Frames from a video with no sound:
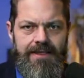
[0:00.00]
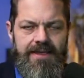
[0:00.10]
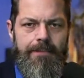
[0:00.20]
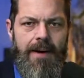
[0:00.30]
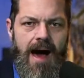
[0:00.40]

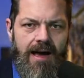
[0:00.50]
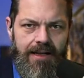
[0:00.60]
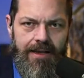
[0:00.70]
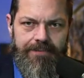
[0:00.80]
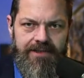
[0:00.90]
The
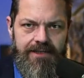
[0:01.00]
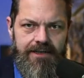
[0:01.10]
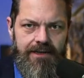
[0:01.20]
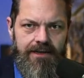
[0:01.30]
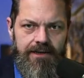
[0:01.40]

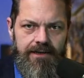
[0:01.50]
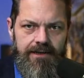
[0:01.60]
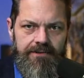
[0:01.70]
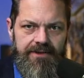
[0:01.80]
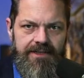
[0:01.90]
apocalypse
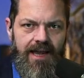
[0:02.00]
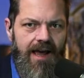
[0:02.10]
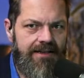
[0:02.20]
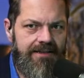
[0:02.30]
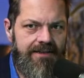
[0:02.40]
and the
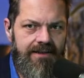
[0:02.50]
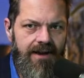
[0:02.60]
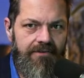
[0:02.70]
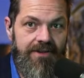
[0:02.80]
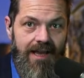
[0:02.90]
signs
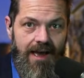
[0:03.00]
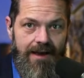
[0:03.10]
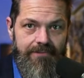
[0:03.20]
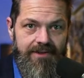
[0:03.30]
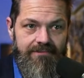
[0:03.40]
of the
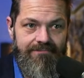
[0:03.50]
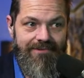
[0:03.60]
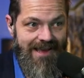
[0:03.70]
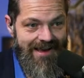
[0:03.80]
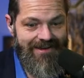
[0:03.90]
times.
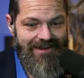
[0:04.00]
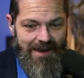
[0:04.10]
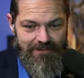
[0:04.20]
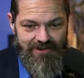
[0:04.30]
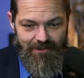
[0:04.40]
The end
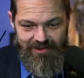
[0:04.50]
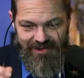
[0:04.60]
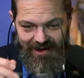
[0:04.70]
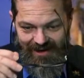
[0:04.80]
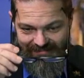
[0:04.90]
times, some
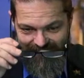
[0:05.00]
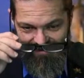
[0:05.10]
would say.